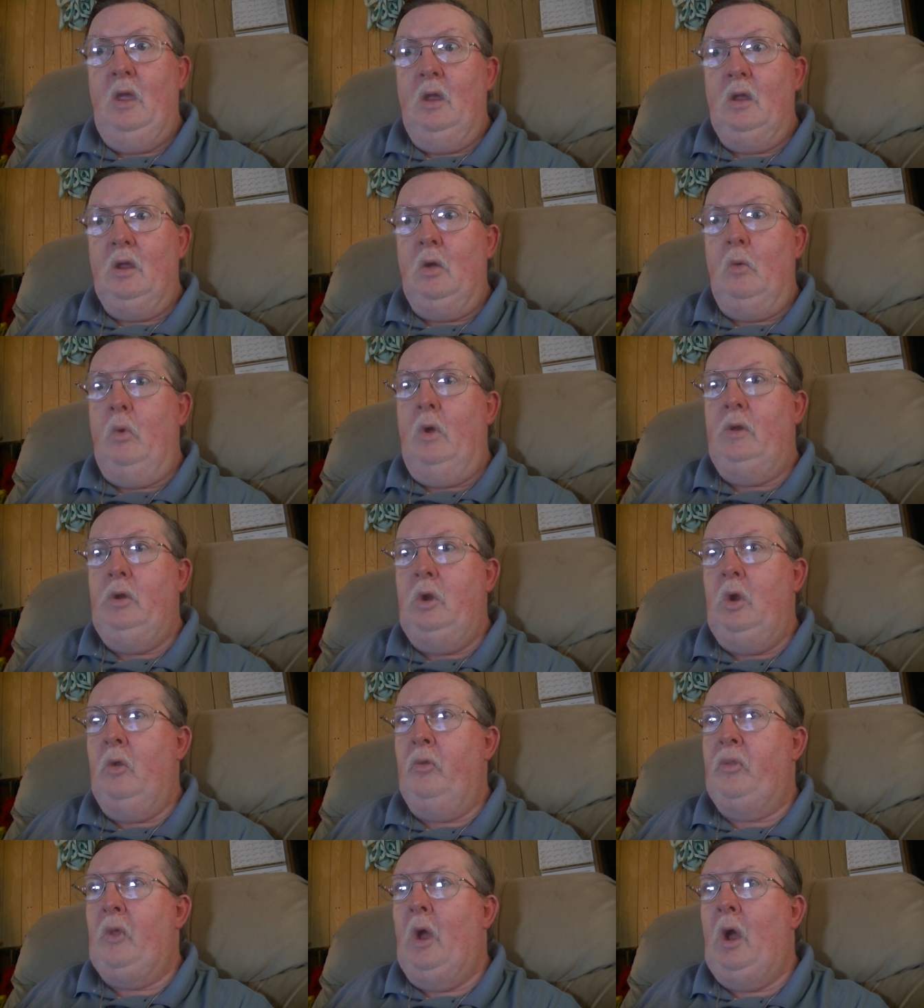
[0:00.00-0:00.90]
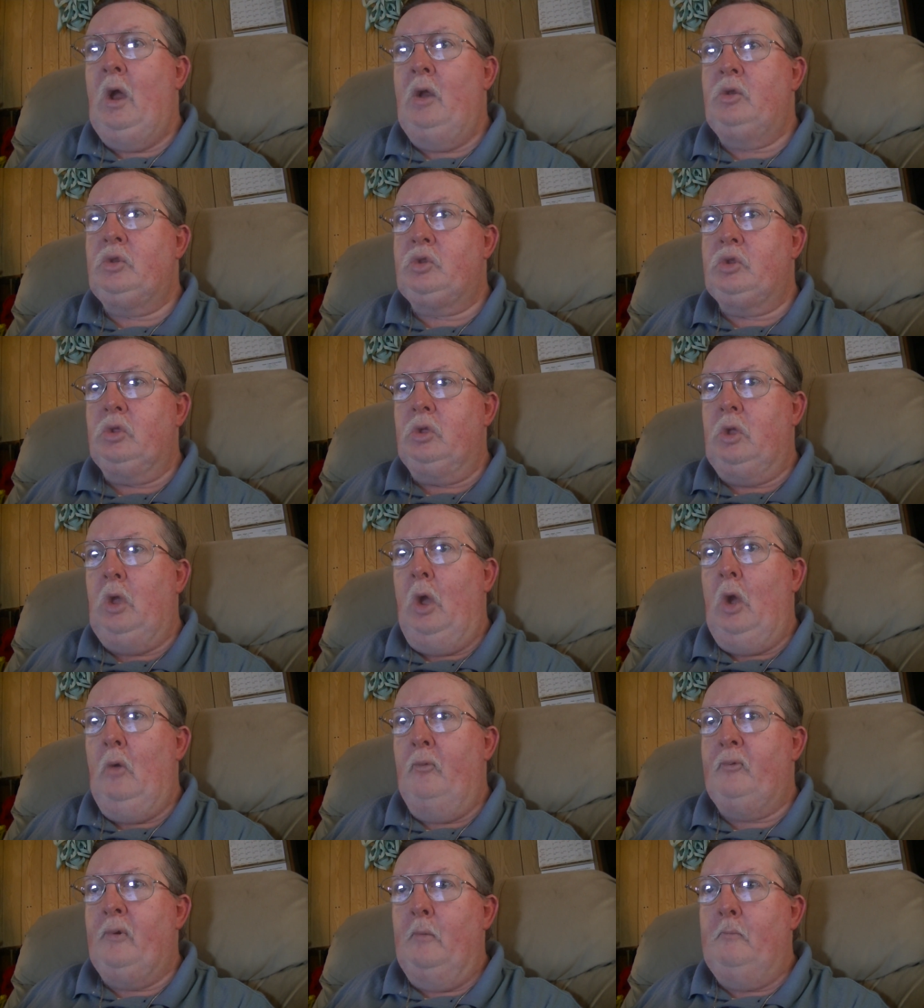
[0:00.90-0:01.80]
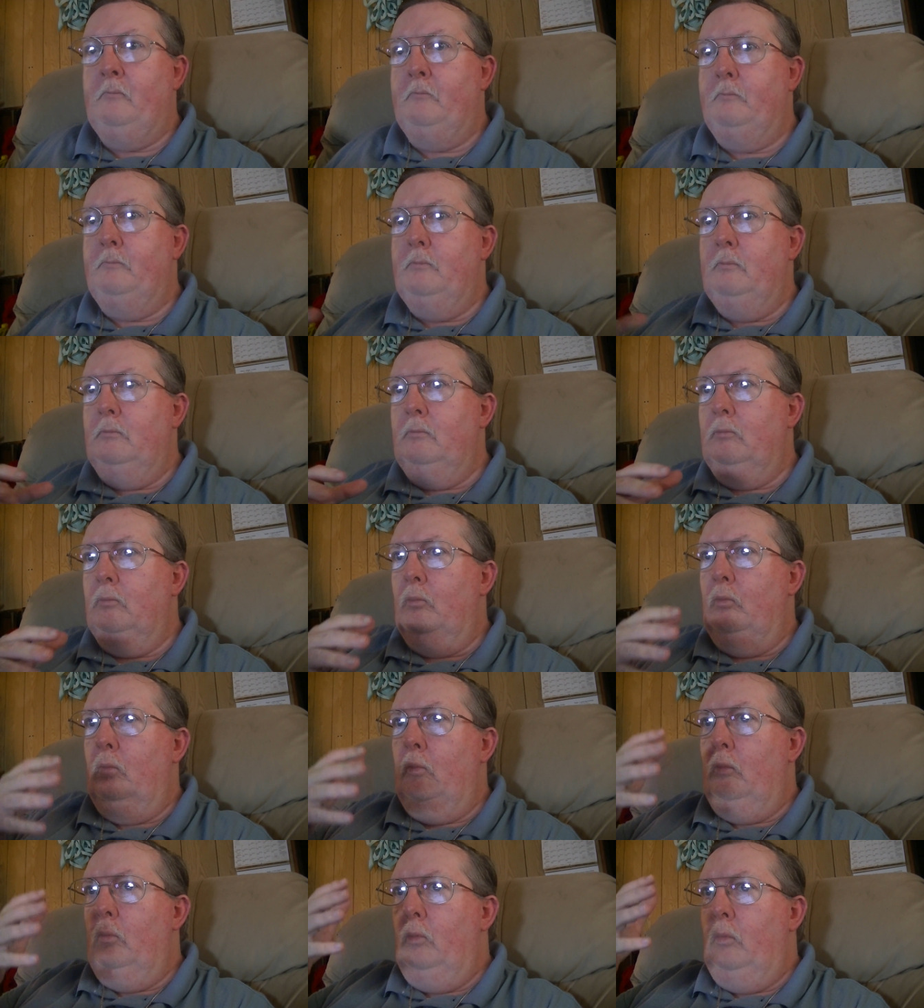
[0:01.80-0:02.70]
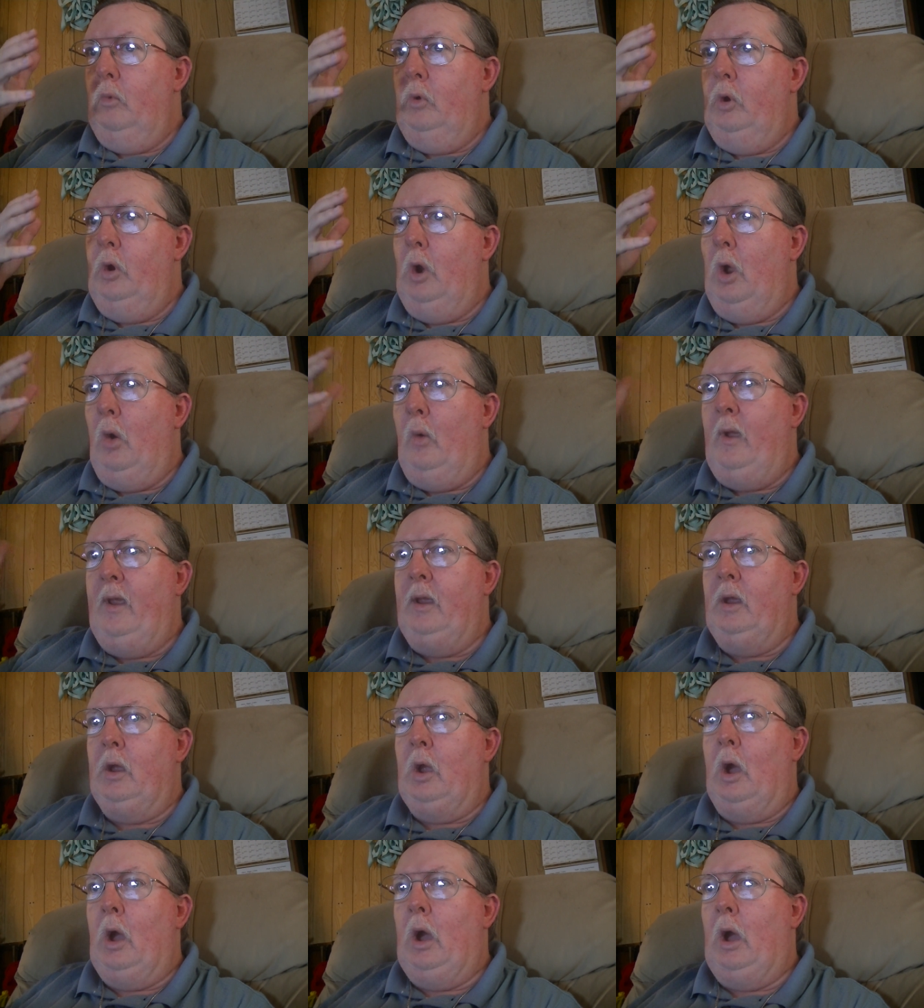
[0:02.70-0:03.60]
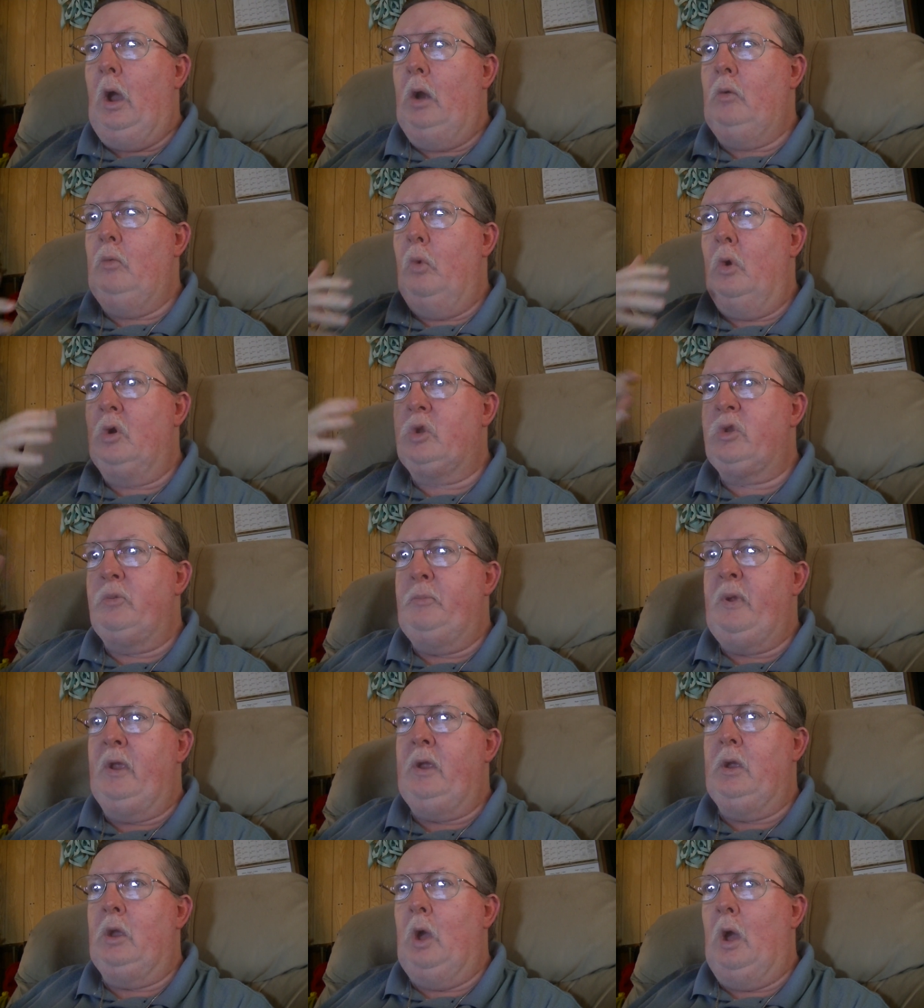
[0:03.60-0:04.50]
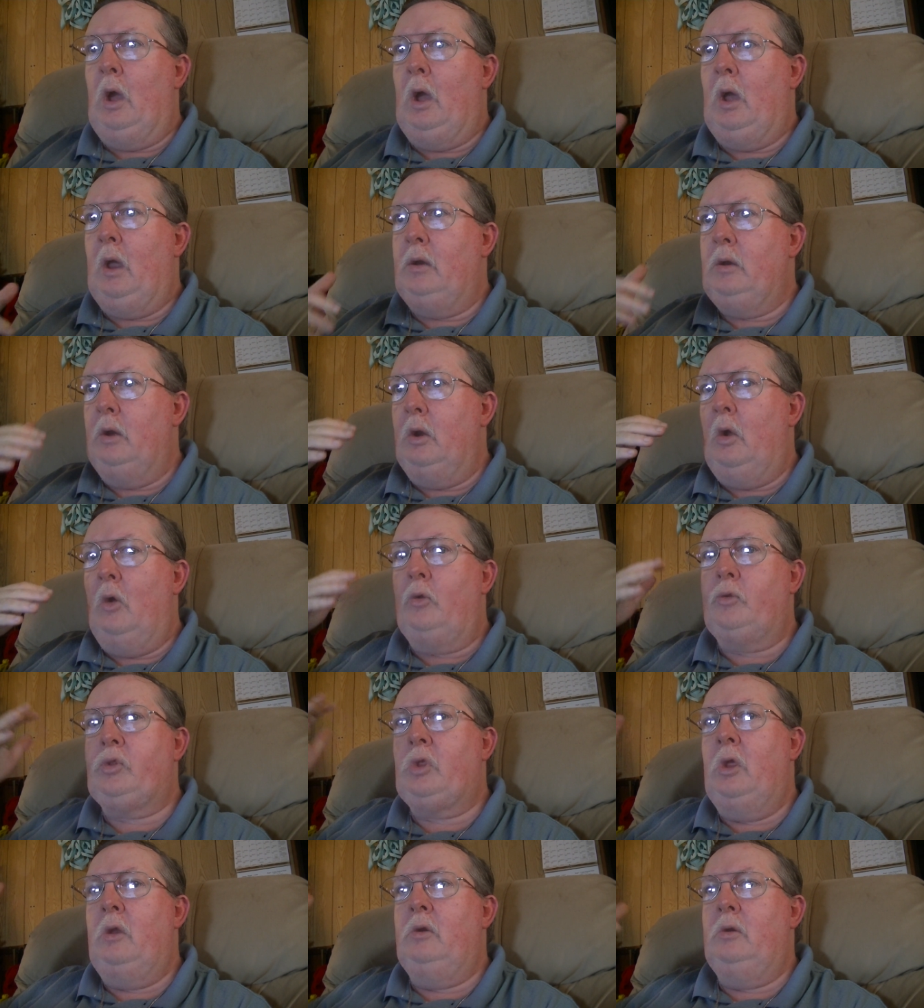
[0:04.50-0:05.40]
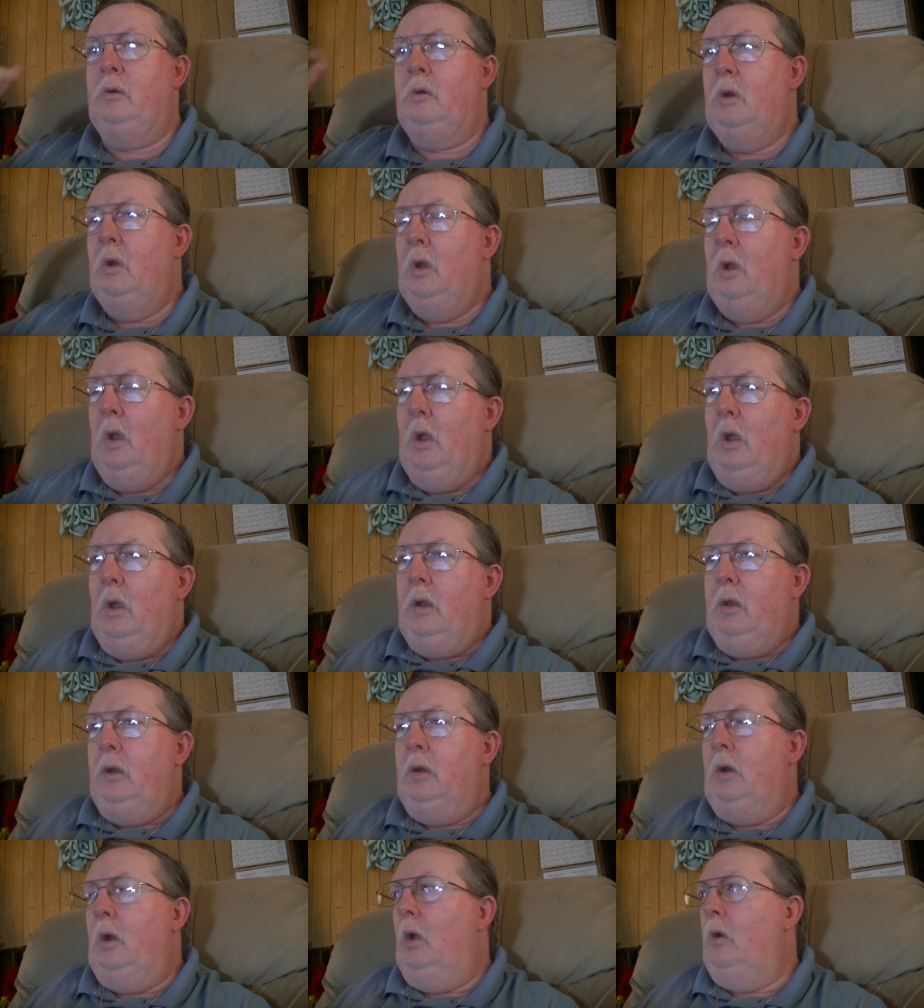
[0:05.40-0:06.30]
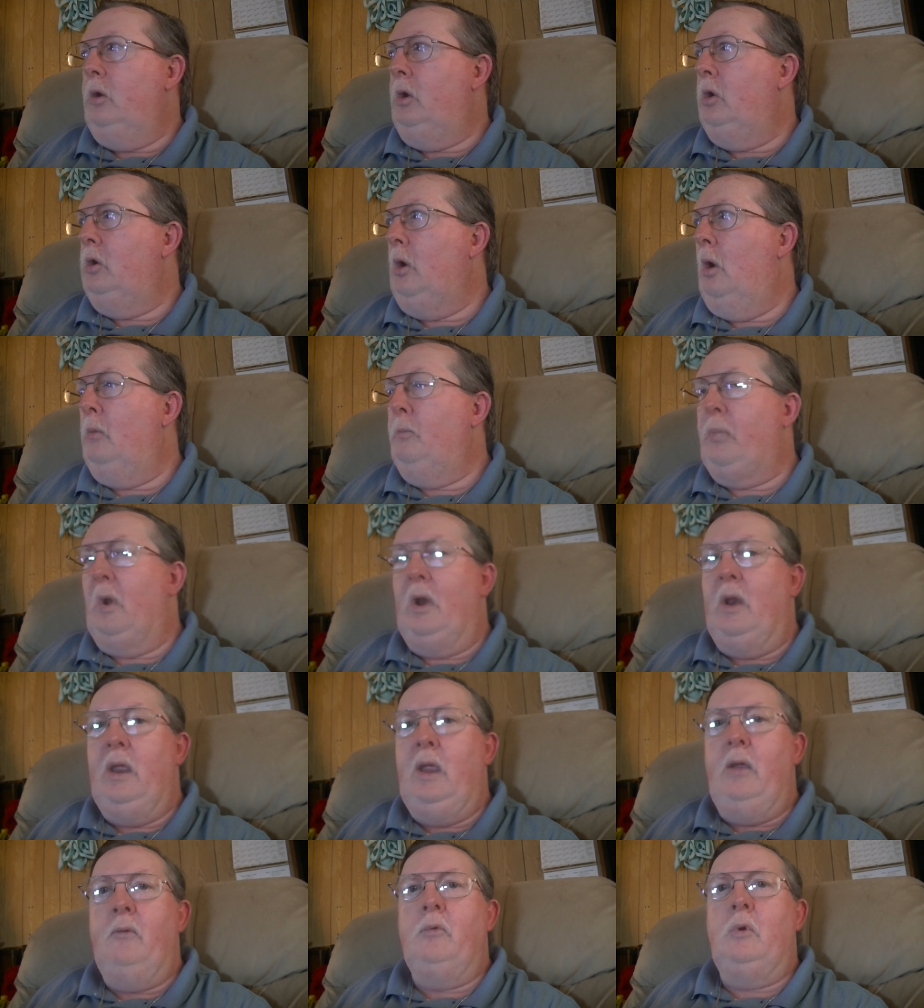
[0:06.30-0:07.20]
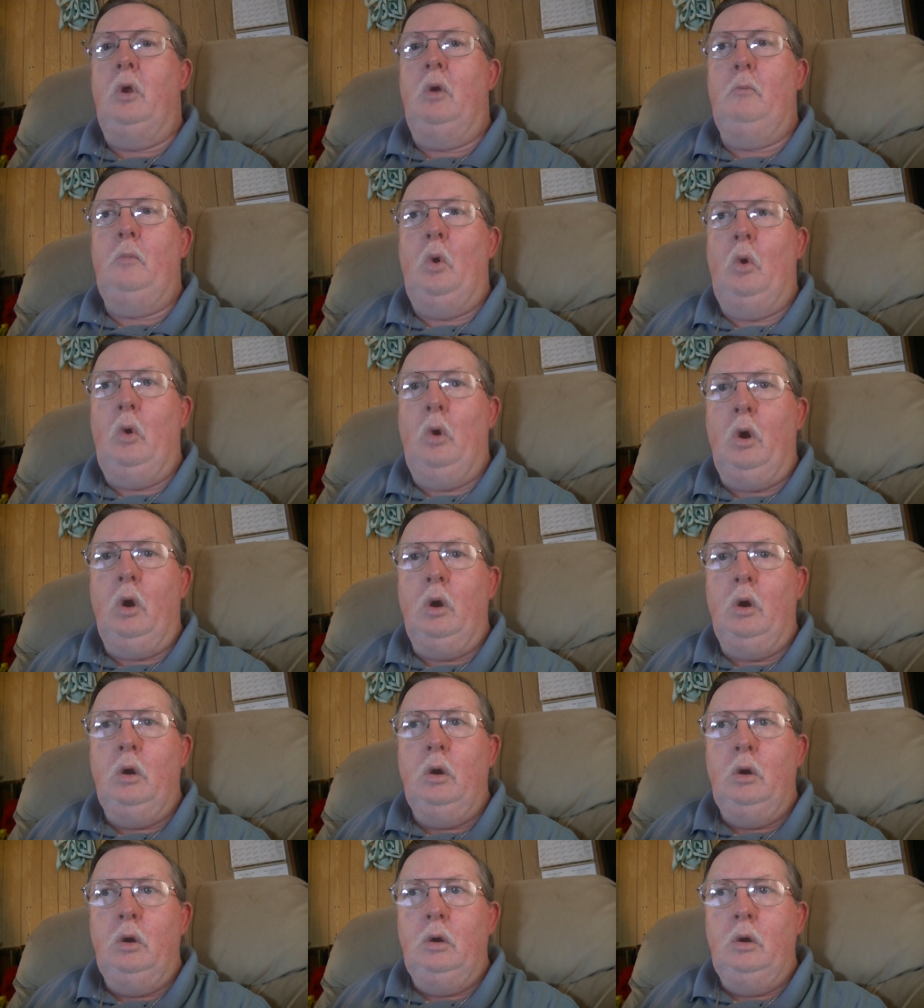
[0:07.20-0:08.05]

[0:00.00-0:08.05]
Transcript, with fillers: So when your thoughts go from knowing God, worshiping God, and all of a sudden, you know, you don't believe no more,